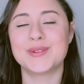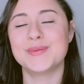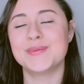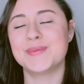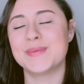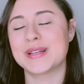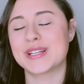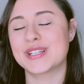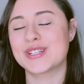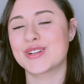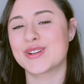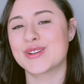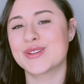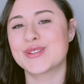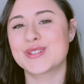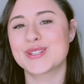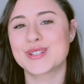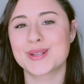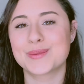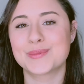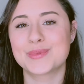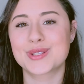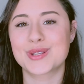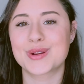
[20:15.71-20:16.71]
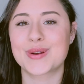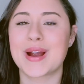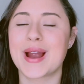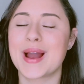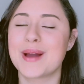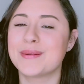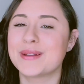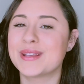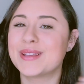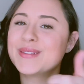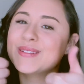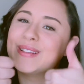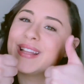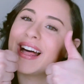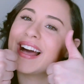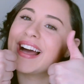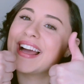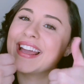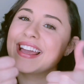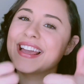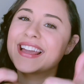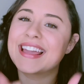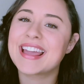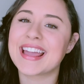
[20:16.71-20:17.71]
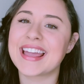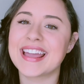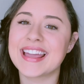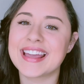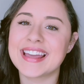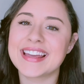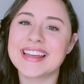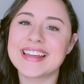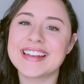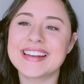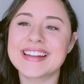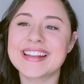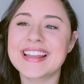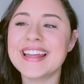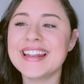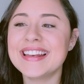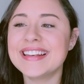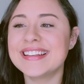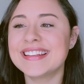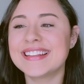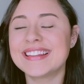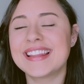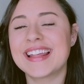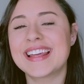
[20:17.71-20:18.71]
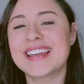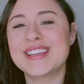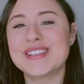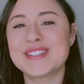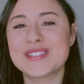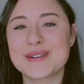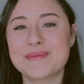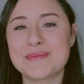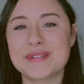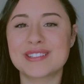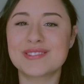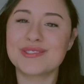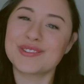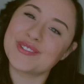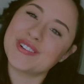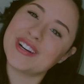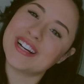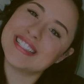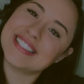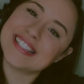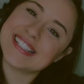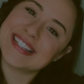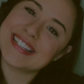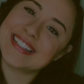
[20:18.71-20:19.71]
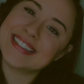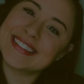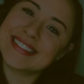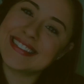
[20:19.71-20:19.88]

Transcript: Make sure you subscribe and you like. And again, thank you so much for watching.